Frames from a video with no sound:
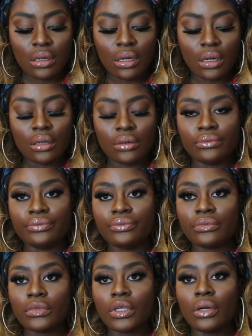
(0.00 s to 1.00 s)

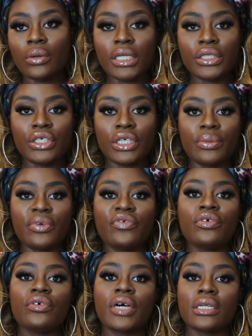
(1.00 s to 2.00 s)
Oh, actually,
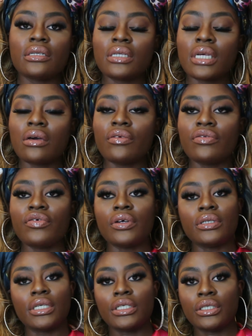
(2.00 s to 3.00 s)
before I take off the
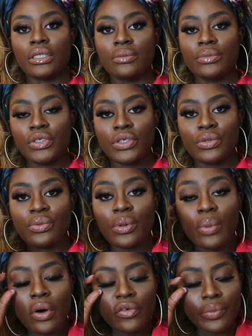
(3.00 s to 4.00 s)
foundation, let me just
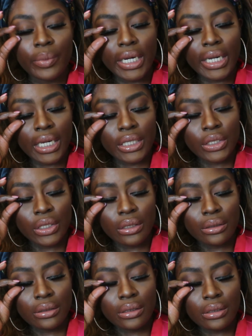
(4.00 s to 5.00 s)
whip off my
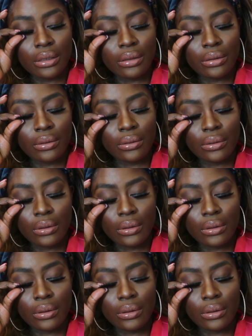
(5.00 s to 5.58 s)
lashes. So